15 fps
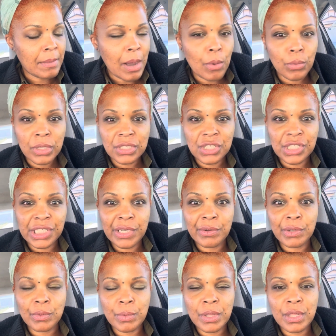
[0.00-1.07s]
I want to share
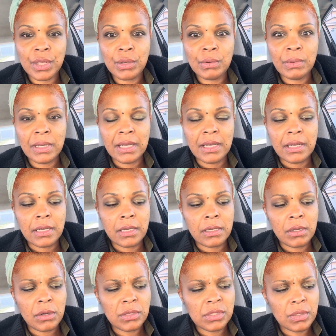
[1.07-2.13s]
it with you, and
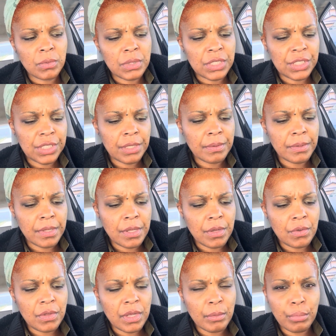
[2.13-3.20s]
I also want to share with
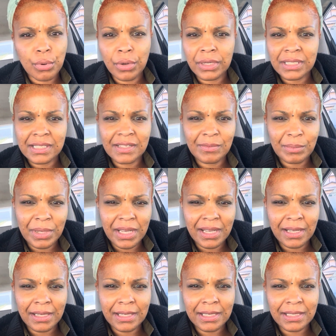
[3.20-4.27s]
you the importance of
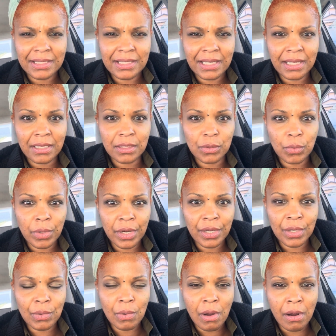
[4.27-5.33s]
being content where
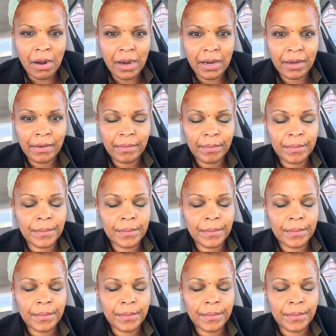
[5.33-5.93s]
you are.